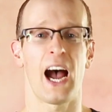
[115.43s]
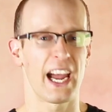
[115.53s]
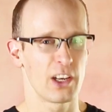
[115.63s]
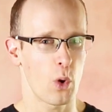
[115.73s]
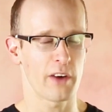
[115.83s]

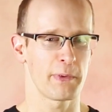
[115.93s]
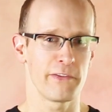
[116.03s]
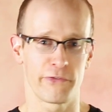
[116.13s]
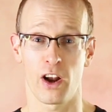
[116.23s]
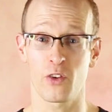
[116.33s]
I know I've
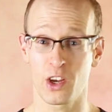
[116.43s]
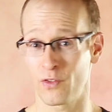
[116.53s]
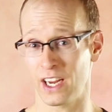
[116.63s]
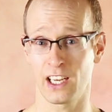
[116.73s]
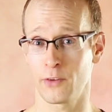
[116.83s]
been very
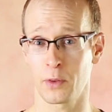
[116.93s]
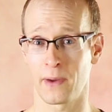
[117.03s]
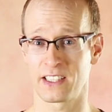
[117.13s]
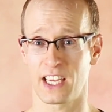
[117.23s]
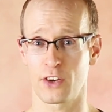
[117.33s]
irregular with
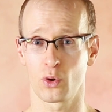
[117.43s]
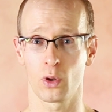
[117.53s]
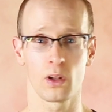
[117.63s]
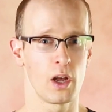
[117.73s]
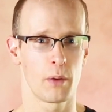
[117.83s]
my
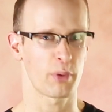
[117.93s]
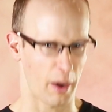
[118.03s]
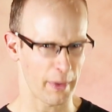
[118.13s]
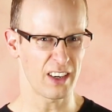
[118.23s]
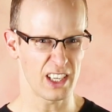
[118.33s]
schedule,
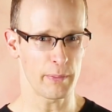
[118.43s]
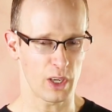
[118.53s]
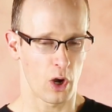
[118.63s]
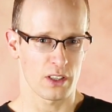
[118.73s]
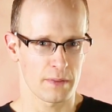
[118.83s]
primarily
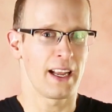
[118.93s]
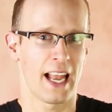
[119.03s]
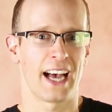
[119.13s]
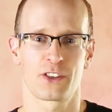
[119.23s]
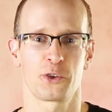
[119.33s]
because my
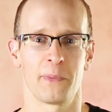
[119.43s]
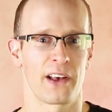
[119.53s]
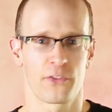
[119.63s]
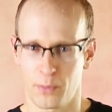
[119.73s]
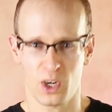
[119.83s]
last two
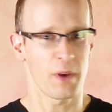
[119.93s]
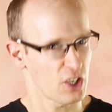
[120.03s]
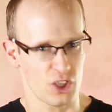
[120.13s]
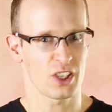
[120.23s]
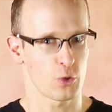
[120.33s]
months pretty
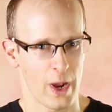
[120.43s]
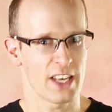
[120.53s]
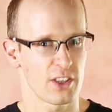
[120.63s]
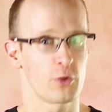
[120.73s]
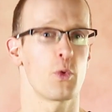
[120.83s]
much just
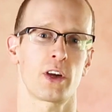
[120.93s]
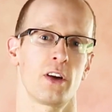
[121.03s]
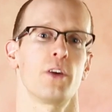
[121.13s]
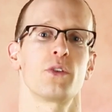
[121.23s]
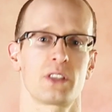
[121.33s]
went into
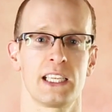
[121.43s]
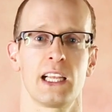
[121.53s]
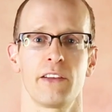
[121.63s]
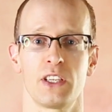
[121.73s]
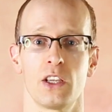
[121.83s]
working on those
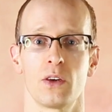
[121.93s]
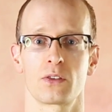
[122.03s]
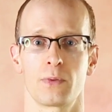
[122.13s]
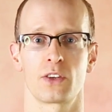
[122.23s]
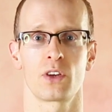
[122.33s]
Intel
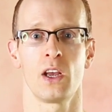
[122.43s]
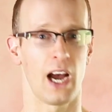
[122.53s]
videos, which